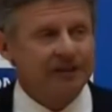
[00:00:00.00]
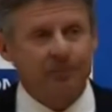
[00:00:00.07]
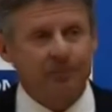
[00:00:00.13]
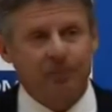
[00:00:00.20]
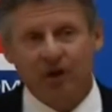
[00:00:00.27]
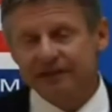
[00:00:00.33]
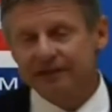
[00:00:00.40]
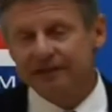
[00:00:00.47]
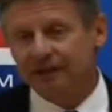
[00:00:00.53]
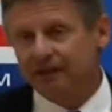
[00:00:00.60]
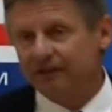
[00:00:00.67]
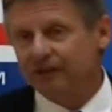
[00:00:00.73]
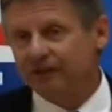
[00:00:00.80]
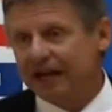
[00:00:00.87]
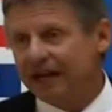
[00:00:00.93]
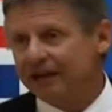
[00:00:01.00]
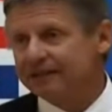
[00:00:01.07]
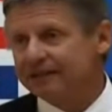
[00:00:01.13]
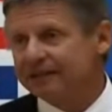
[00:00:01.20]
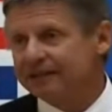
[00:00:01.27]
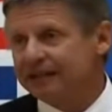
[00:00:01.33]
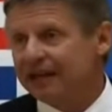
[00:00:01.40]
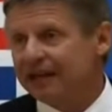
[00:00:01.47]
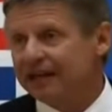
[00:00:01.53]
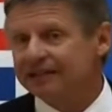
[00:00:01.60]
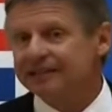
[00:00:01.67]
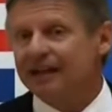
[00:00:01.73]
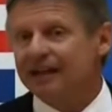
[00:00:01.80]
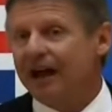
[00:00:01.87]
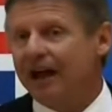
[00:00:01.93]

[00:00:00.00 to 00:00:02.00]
As President of the United States,